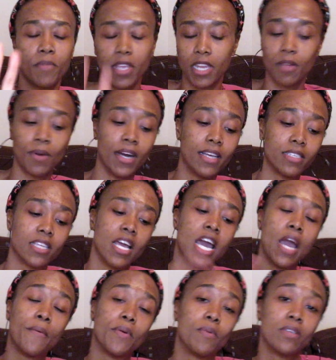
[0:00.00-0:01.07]
anyways,
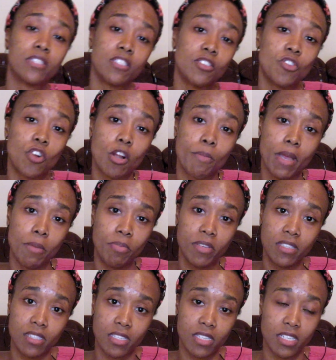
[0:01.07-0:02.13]
we went to the Gourmet
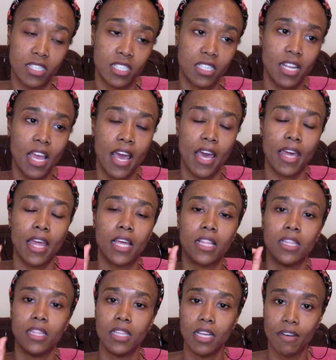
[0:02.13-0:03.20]
Pizza Kitchen, had a
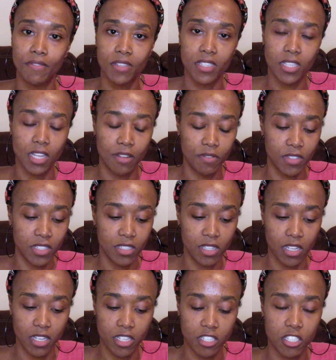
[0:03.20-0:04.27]
lovely, lovely
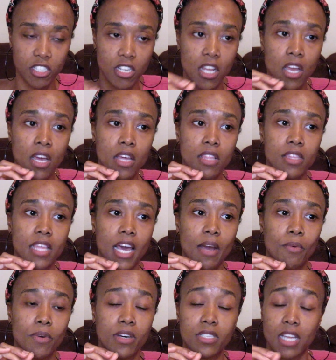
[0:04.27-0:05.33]
lunch.
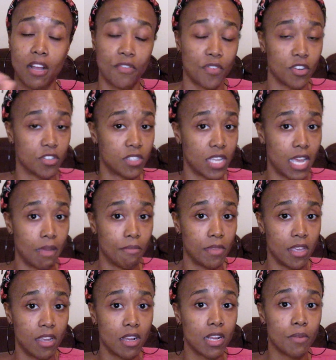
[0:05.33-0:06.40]
That was our first time
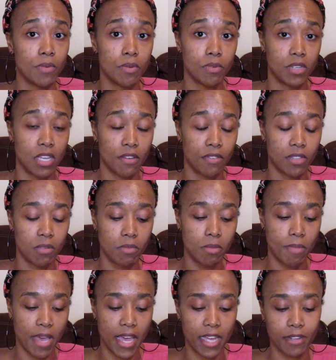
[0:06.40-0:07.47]
there, and we will definitely be
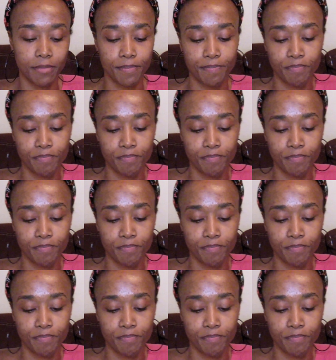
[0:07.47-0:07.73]
back.